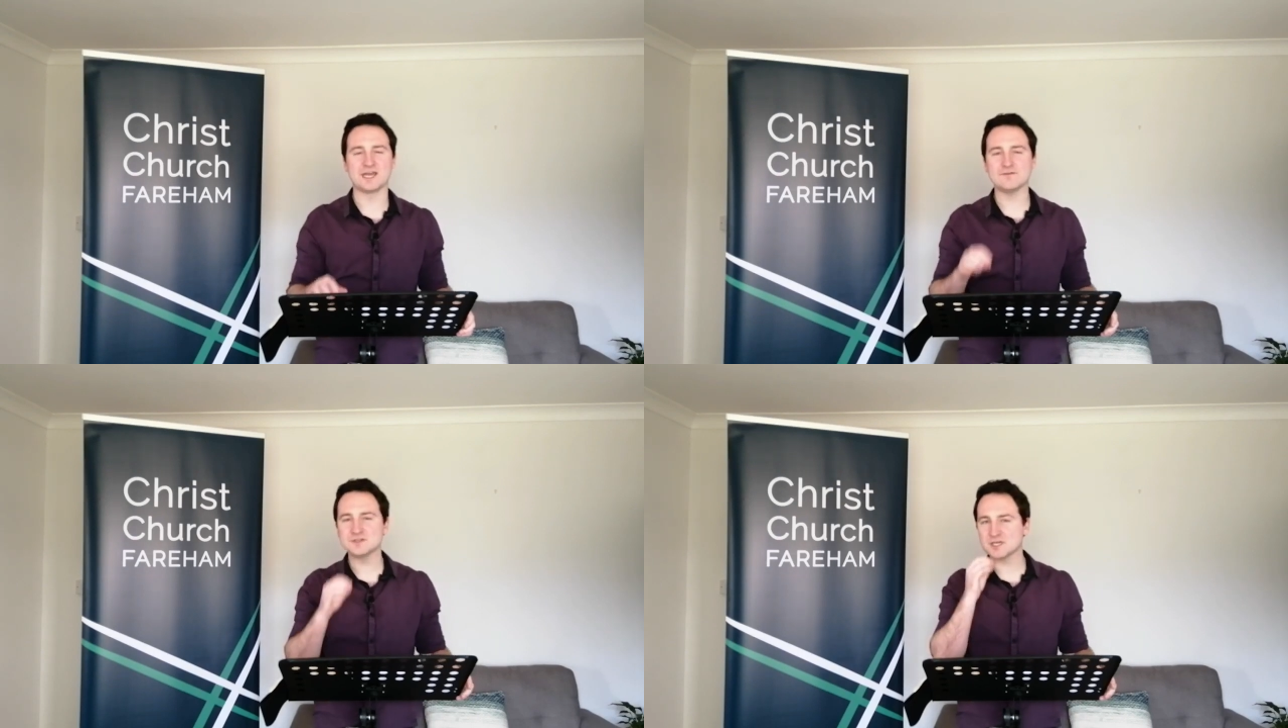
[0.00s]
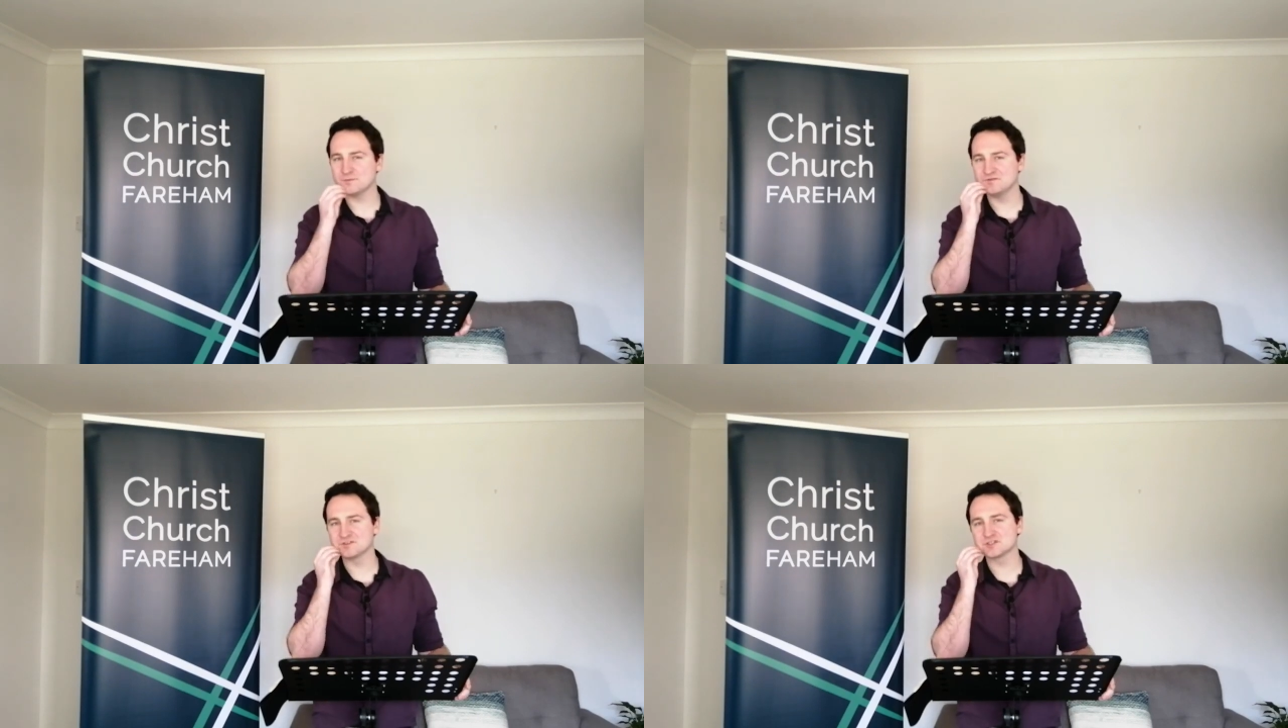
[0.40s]
Every
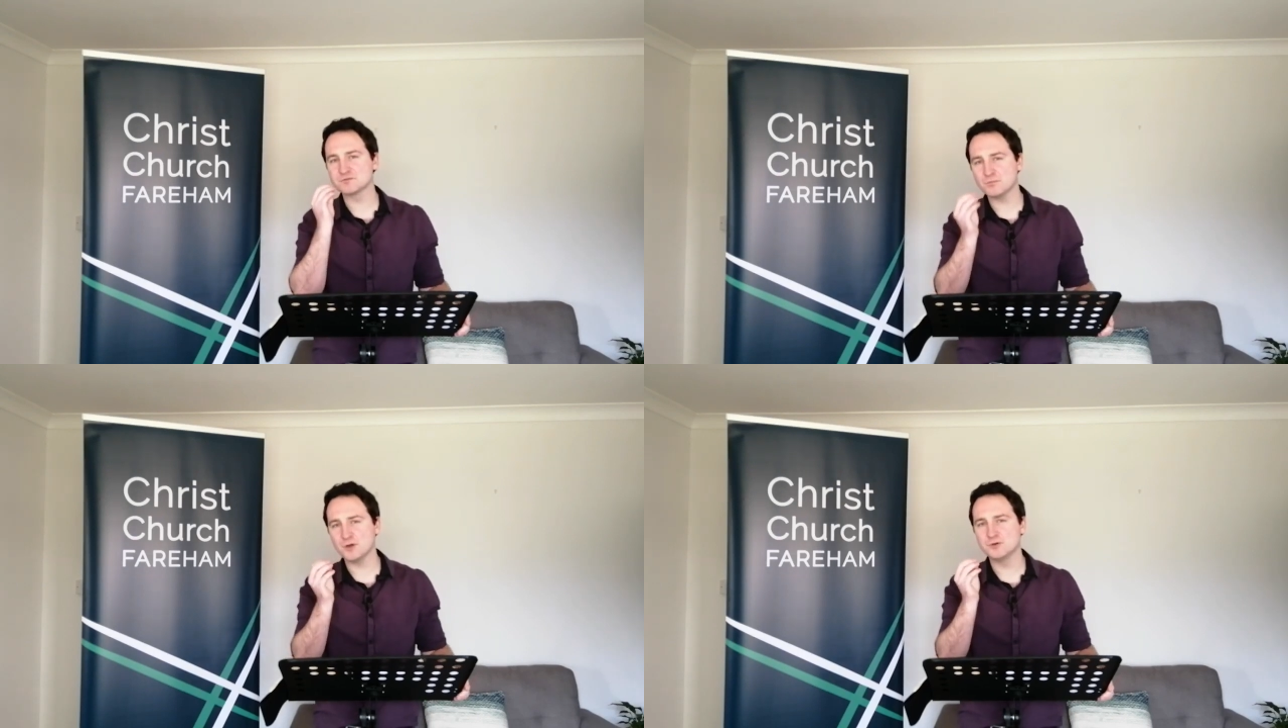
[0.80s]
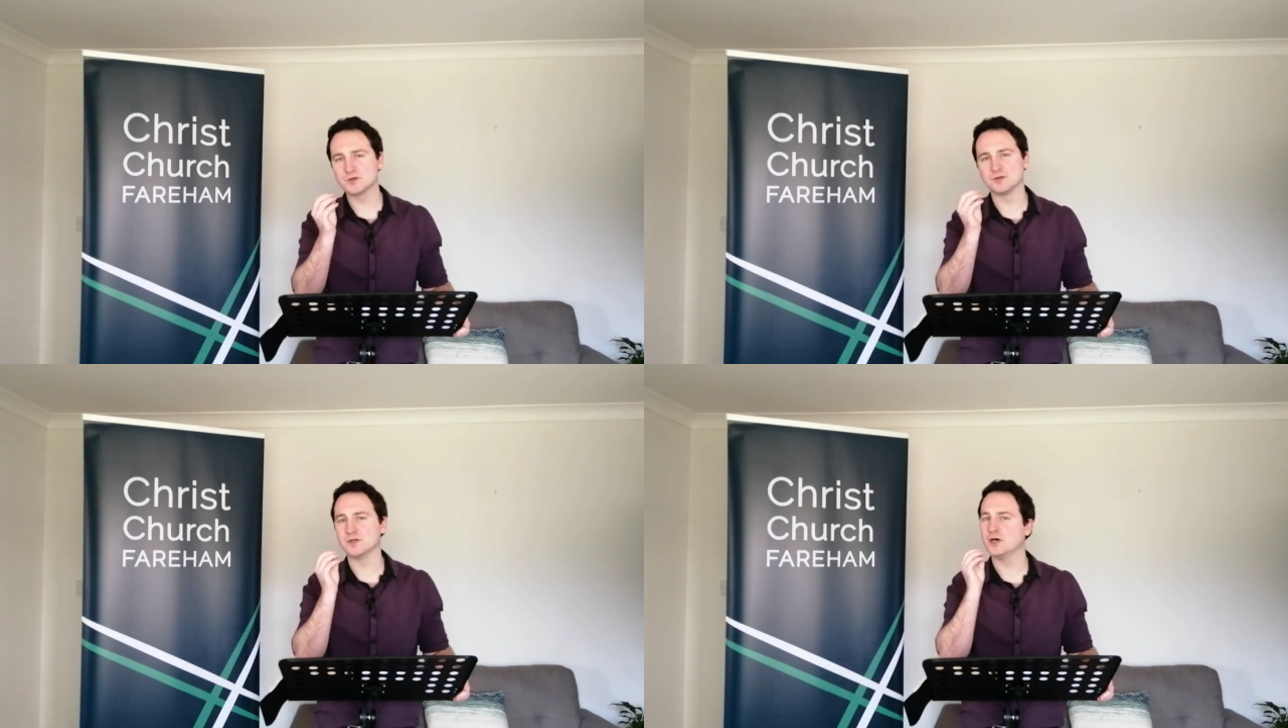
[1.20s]
time you've
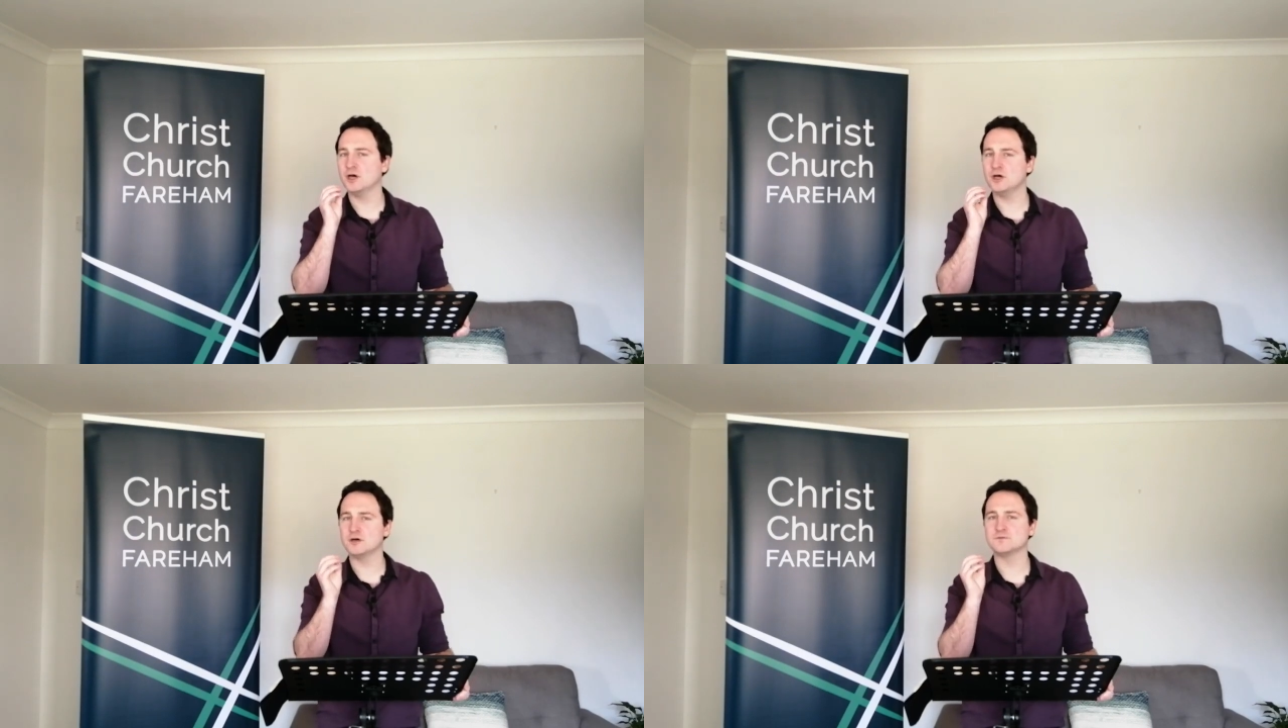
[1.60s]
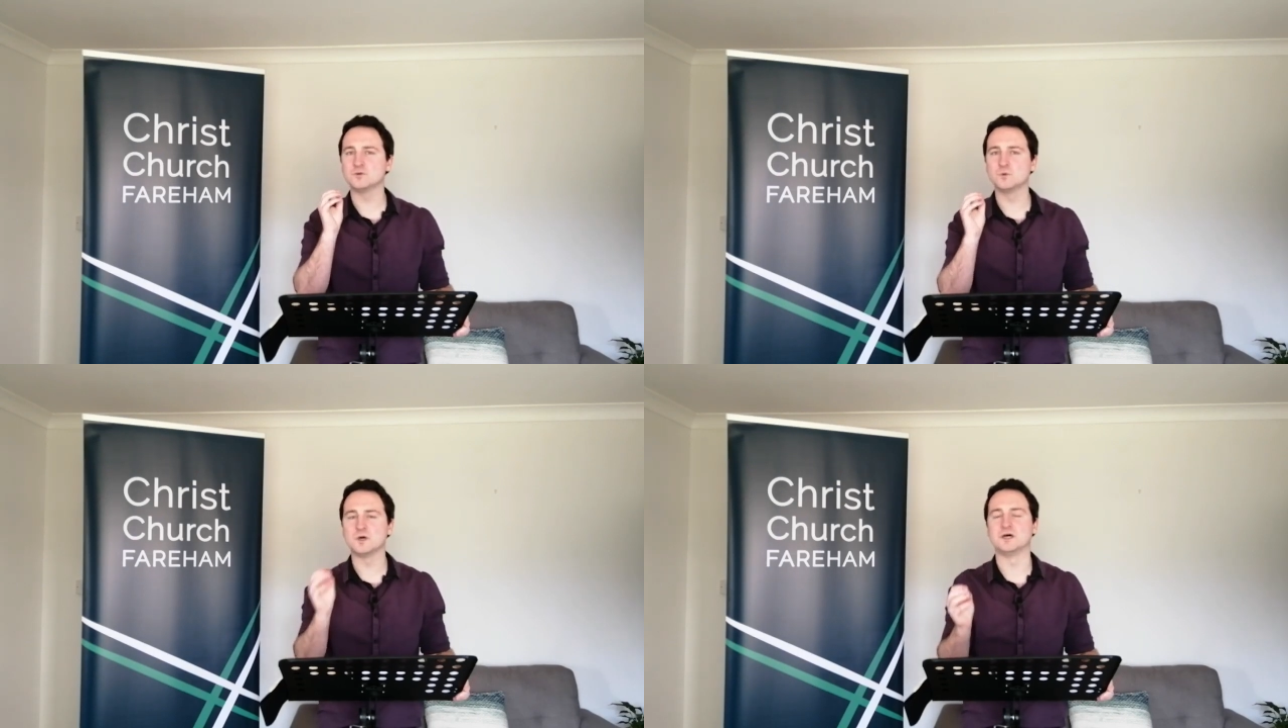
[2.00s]
spoken a
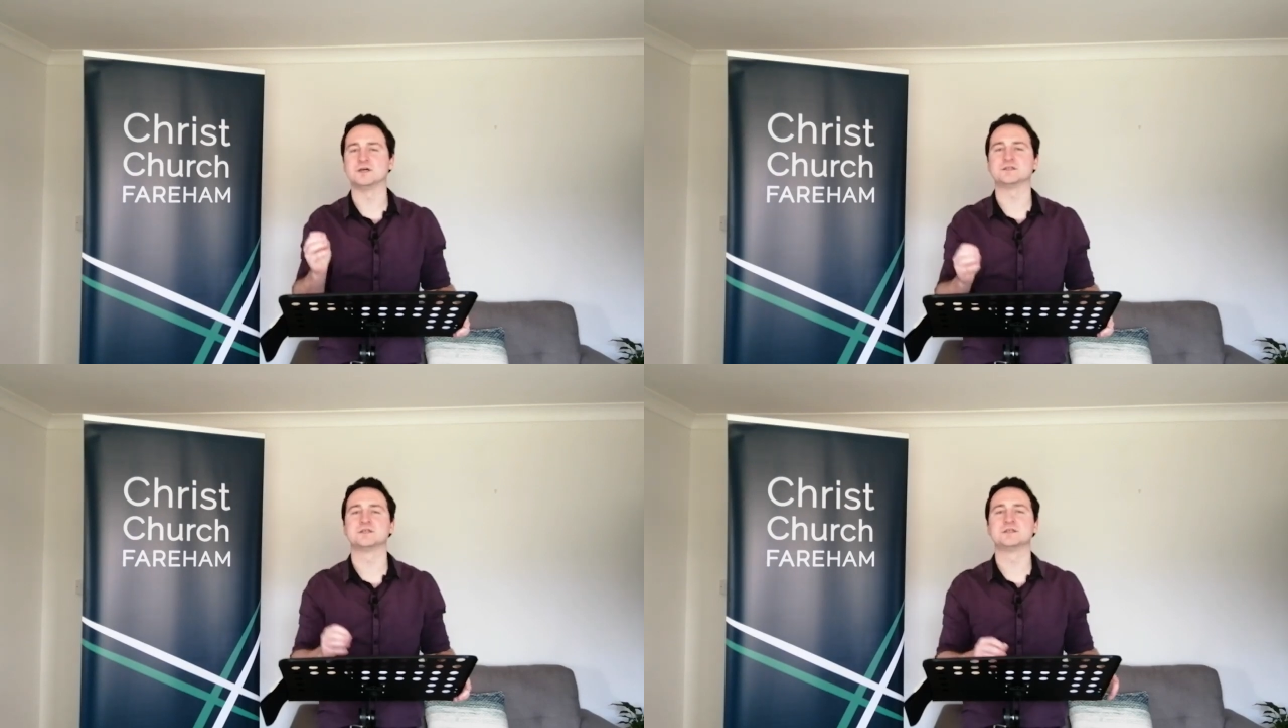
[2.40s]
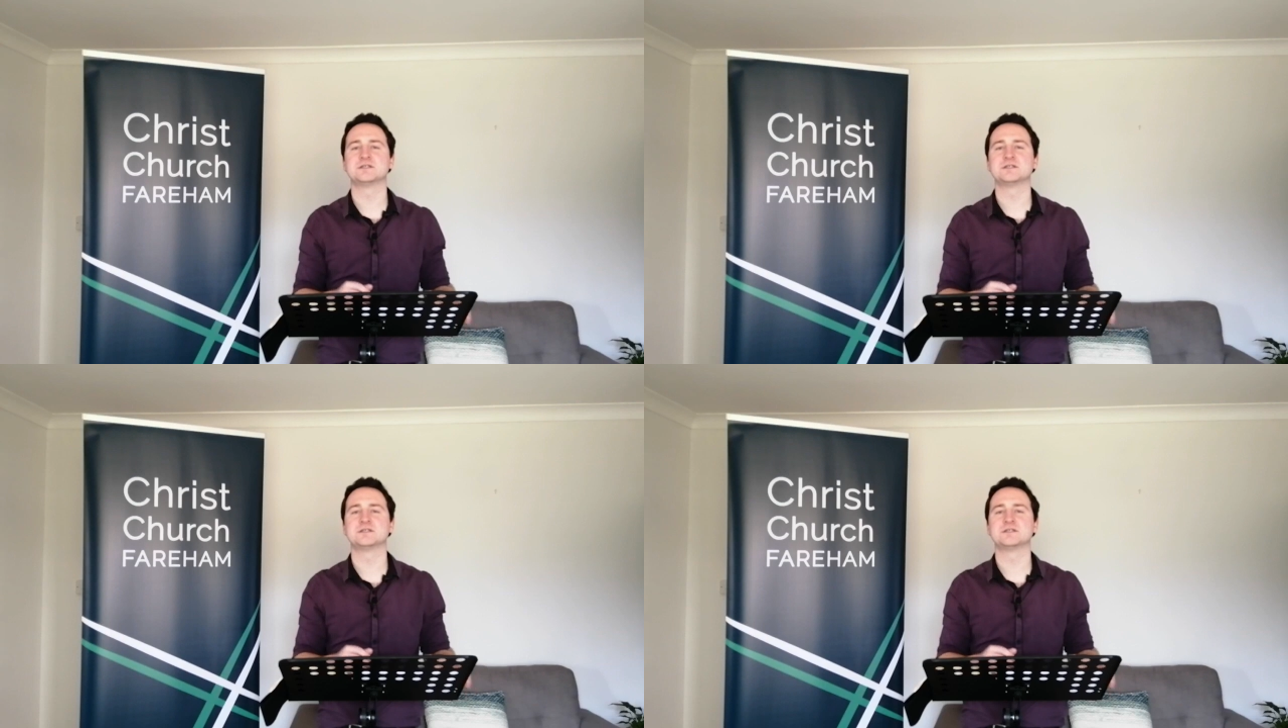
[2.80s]
hurtful word